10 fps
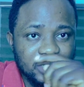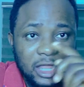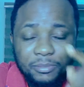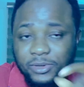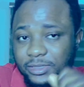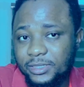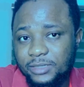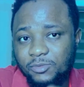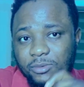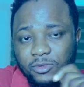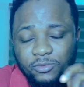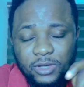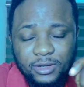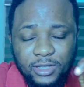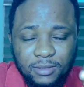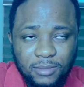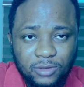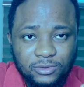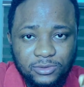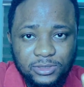president, Buhari, came
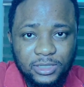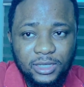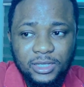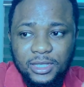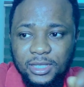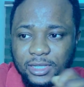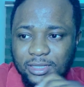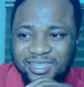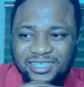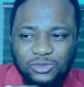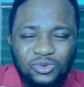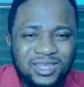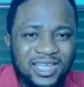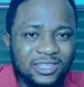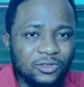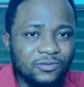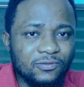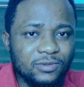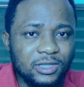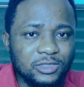out to say, he's not going
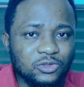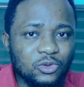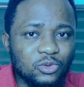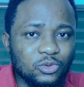to